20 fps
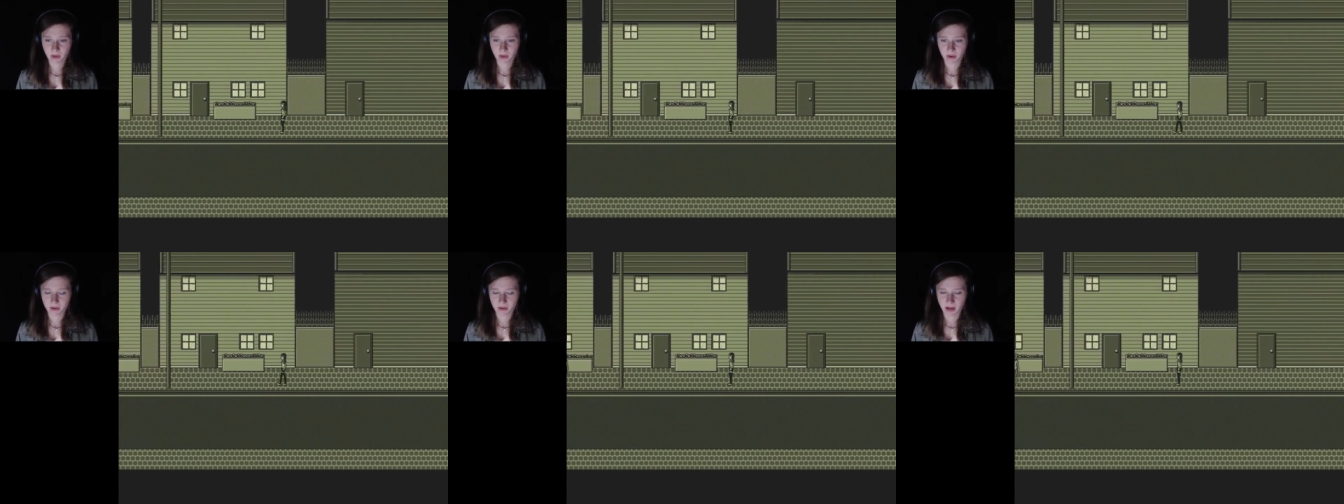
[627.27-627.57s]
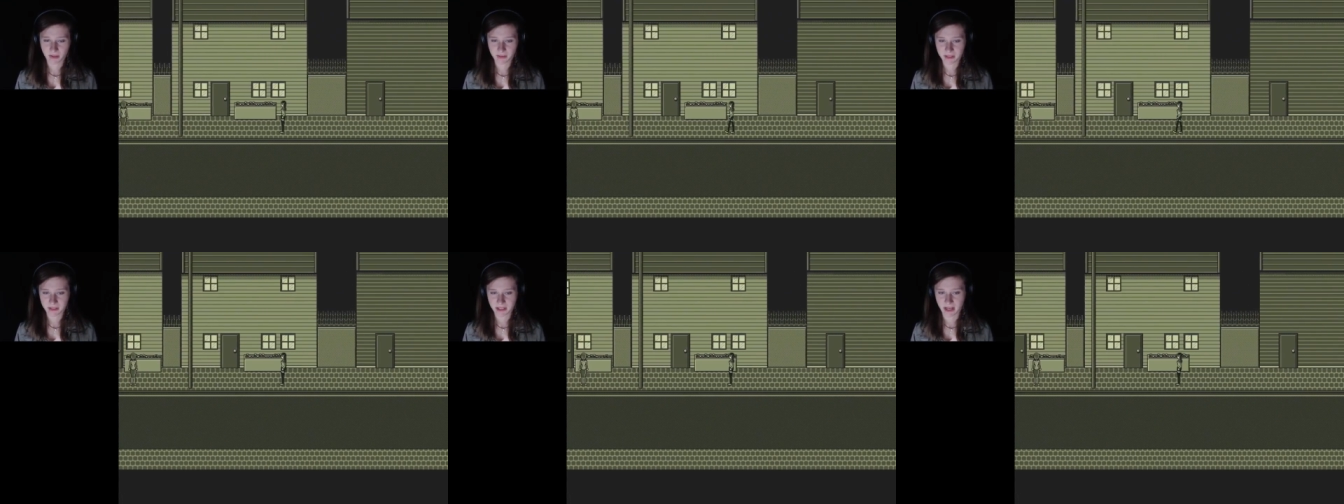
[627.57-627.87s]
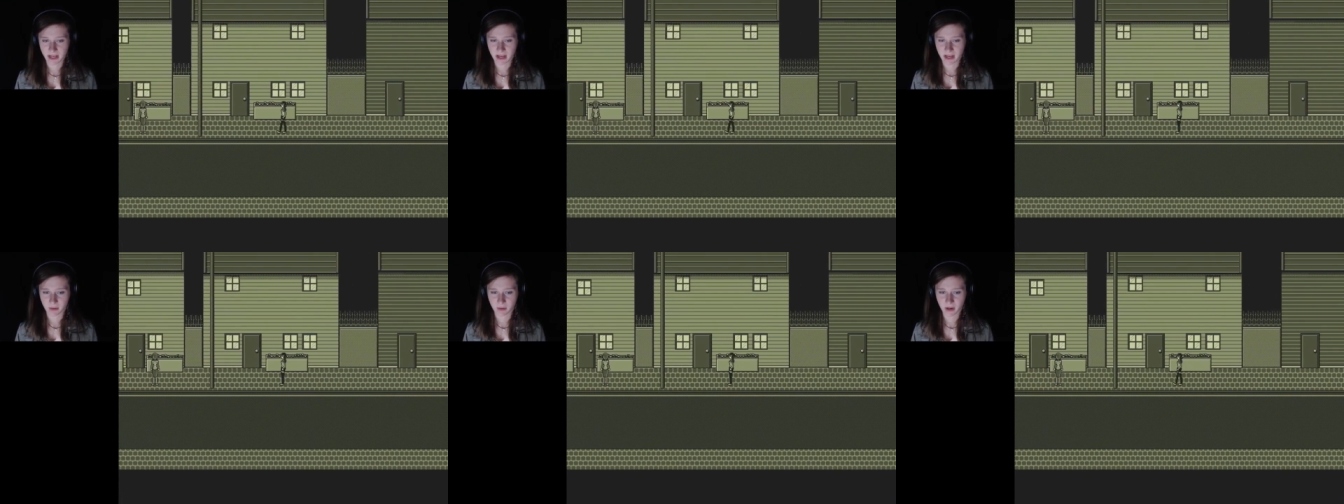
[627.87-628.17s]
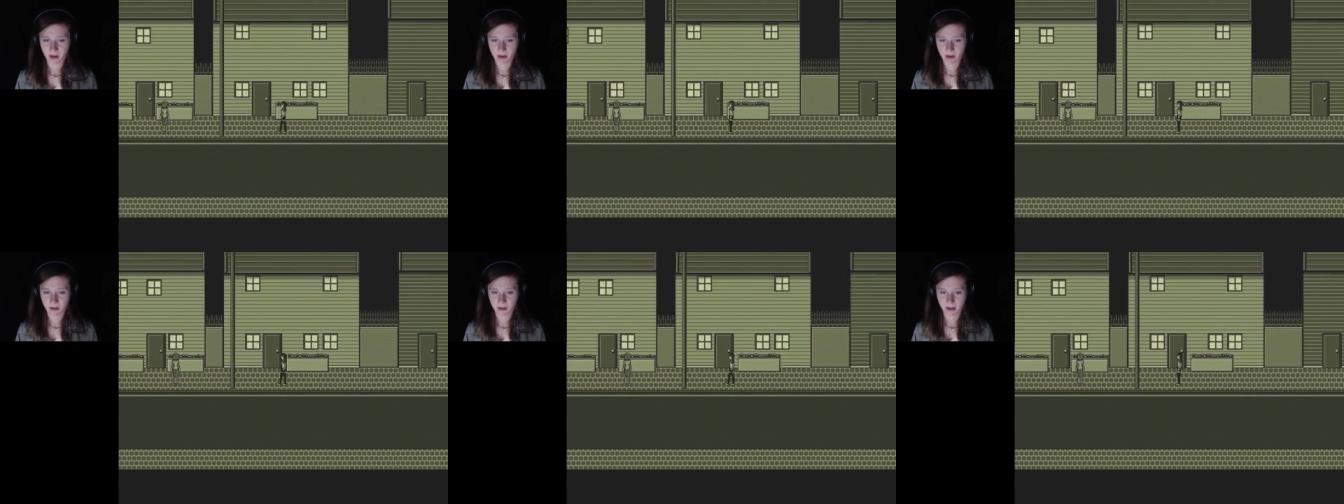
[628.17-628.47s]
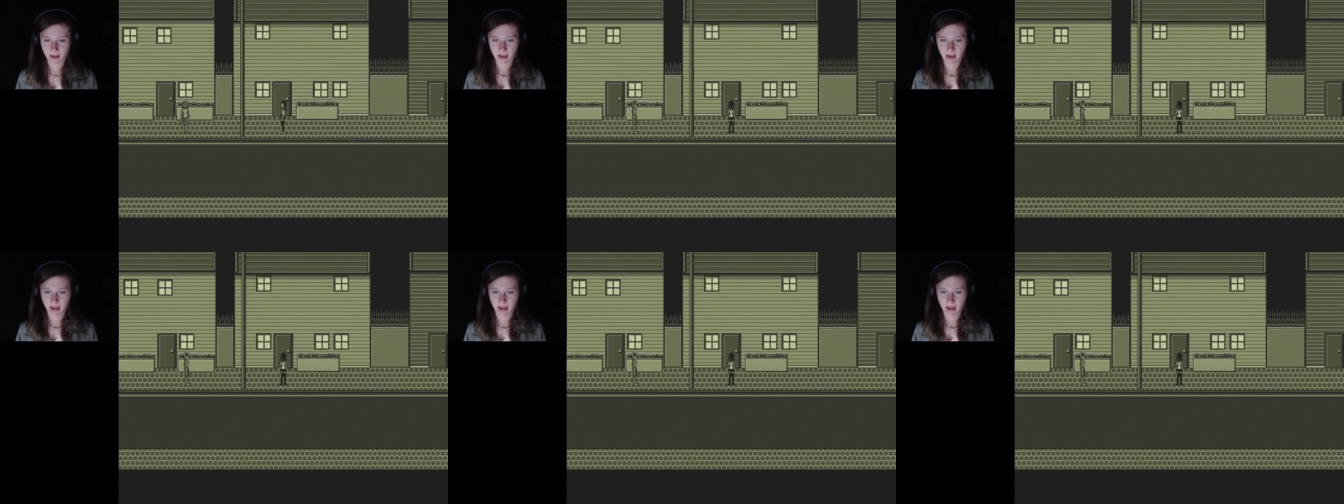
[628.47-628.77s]
go down the
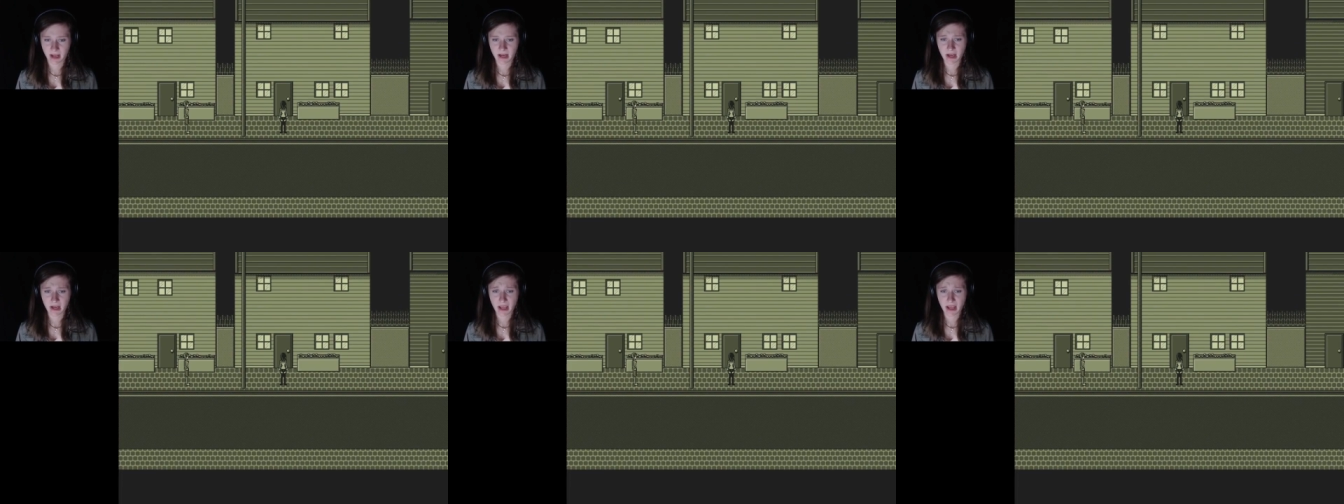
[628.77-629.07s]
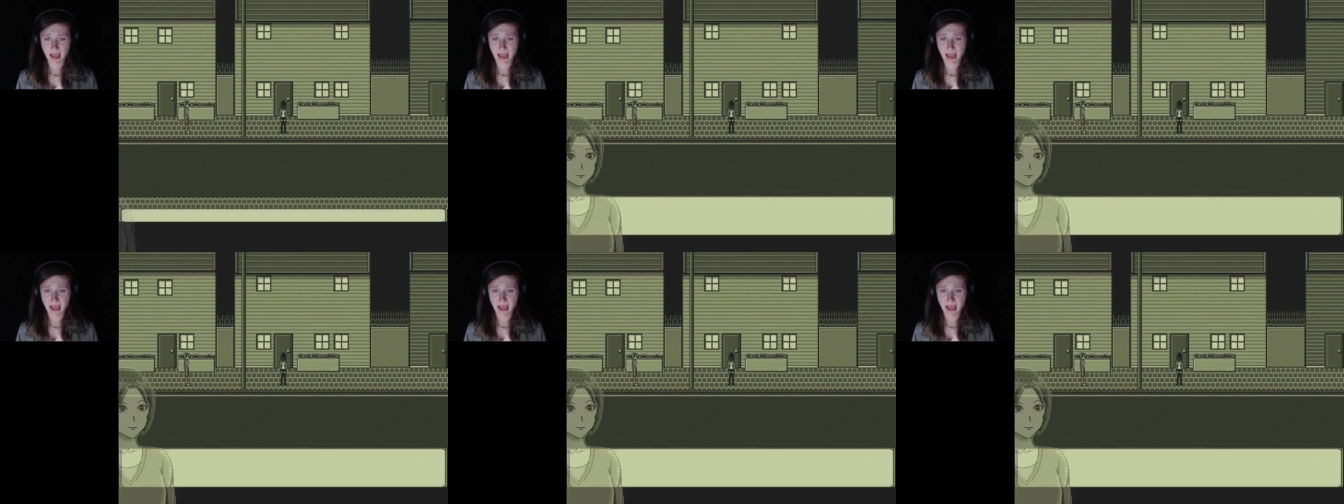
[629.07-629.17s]
sidewalk. And ah,